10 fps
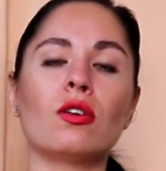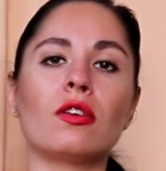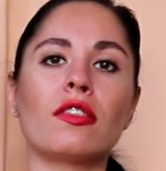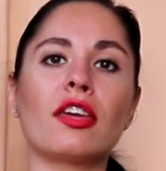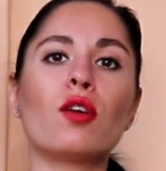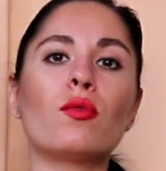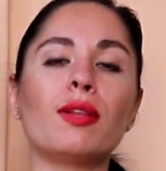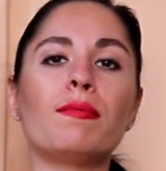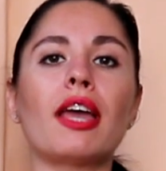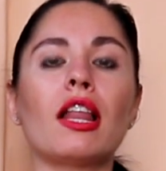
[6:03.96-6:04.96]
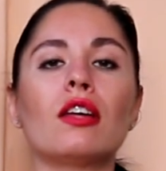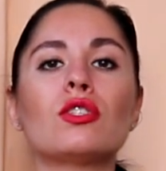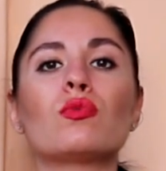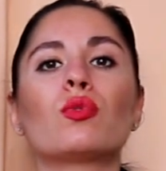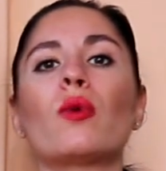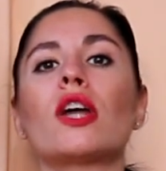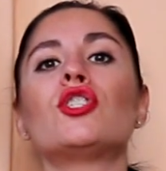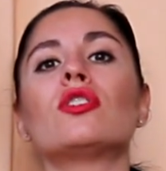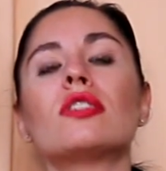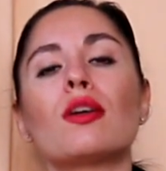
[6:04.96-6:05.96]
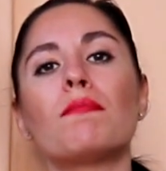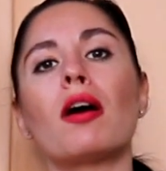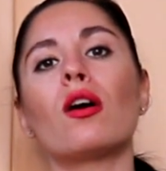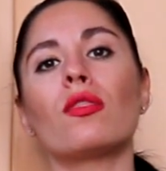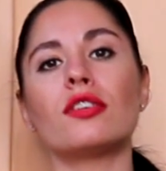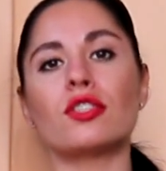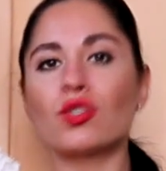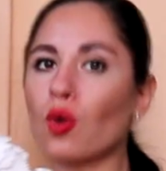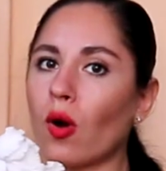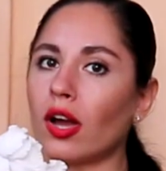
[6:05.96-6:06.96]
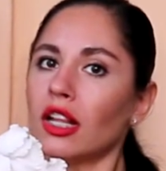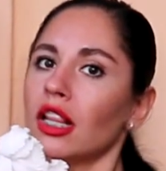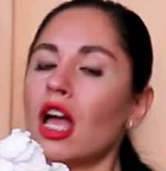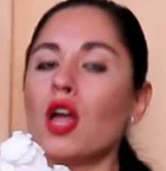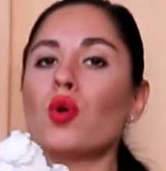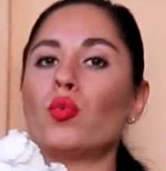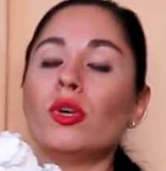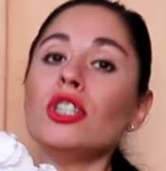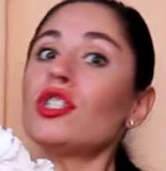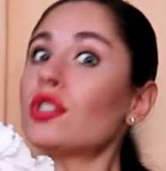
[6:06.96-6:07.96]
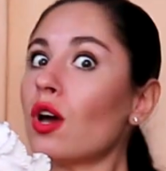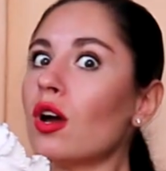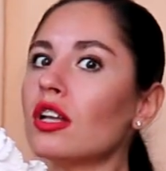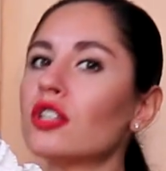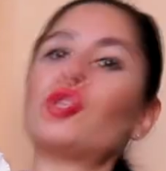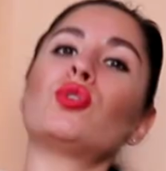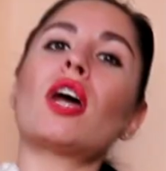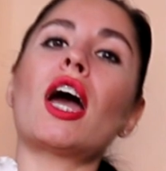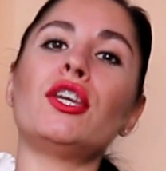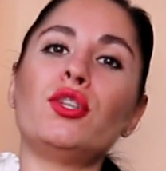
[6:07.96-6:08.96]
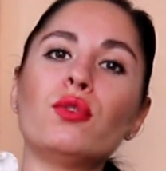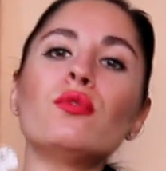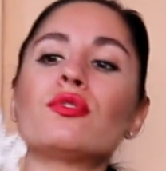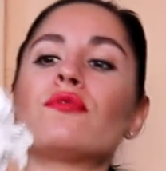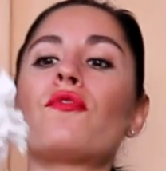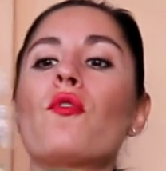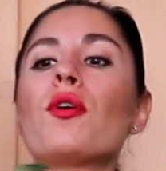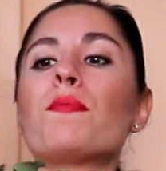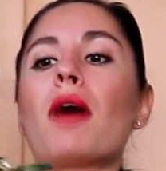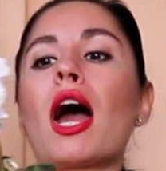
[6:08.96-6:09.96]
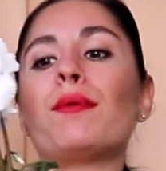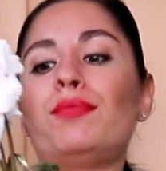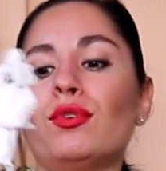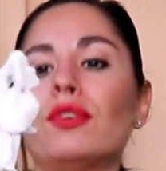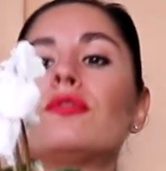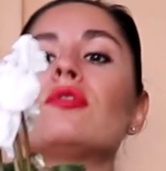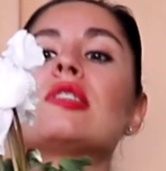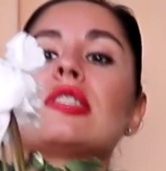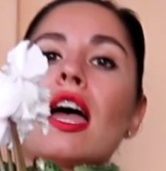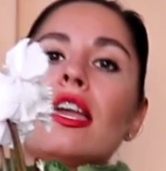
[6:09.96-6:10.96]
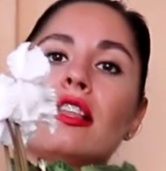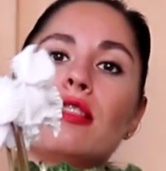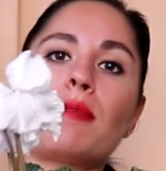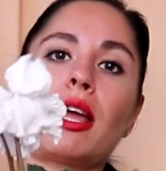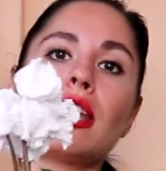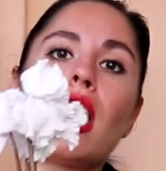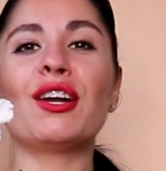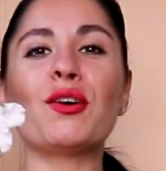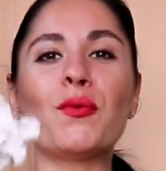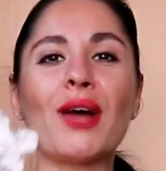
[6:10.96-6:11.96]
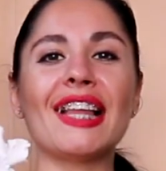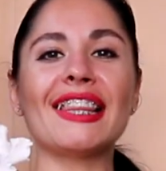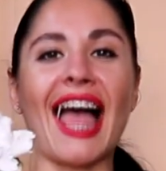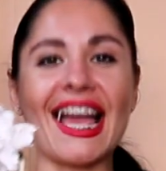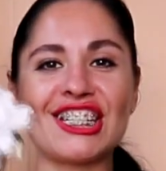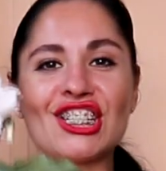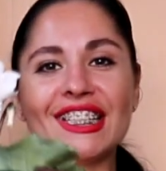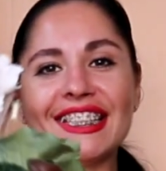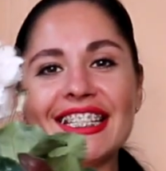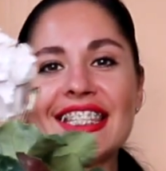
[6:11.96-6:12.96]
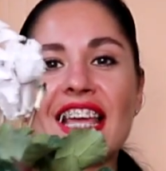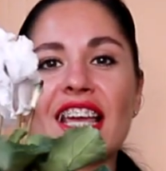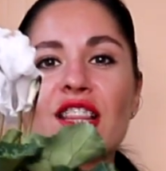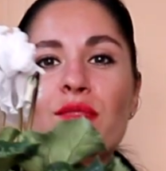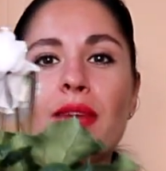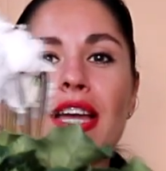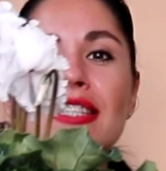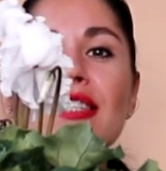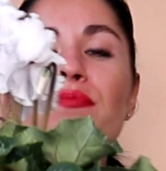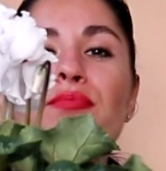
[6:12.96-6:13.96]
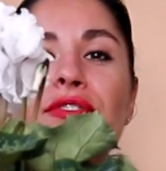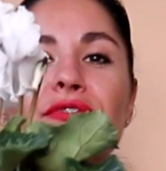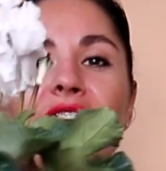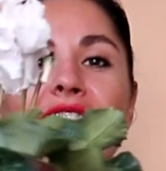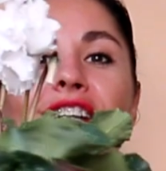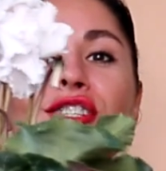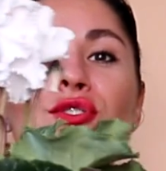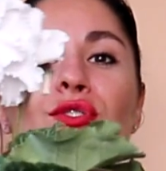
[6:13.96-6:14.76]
there will be a lot of questions about the soil. Which soil should I use for my beautiful cyclamen? Well, actually, cyclamens prefer to